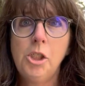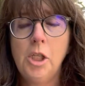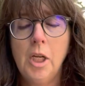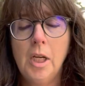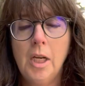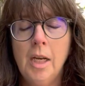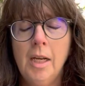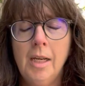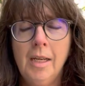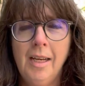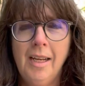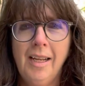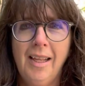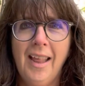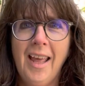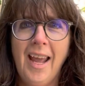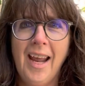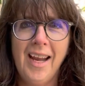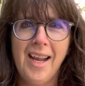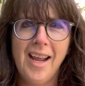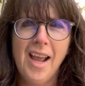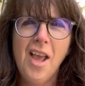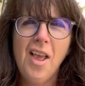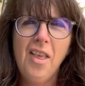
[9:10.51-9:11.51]

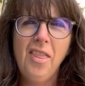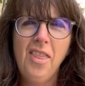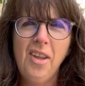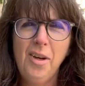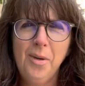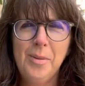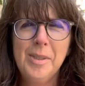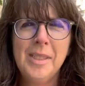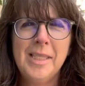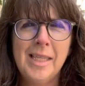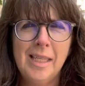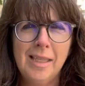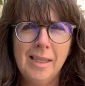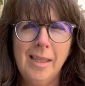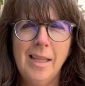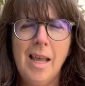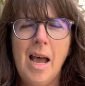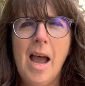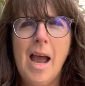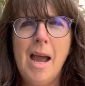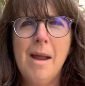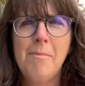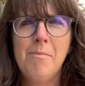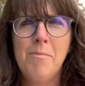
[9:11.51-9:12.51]
There was a
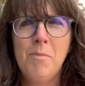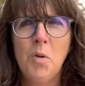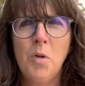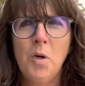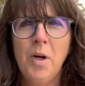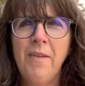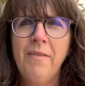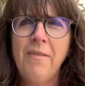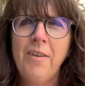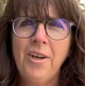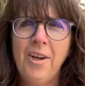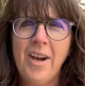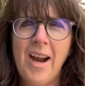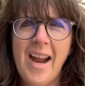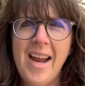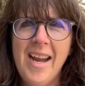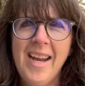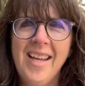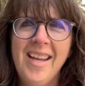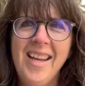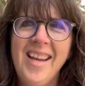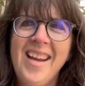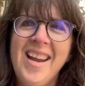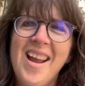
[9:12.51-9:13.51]
lot more
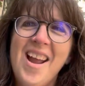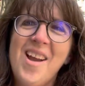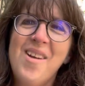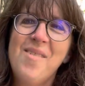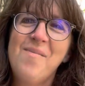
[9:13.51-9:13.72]
variety,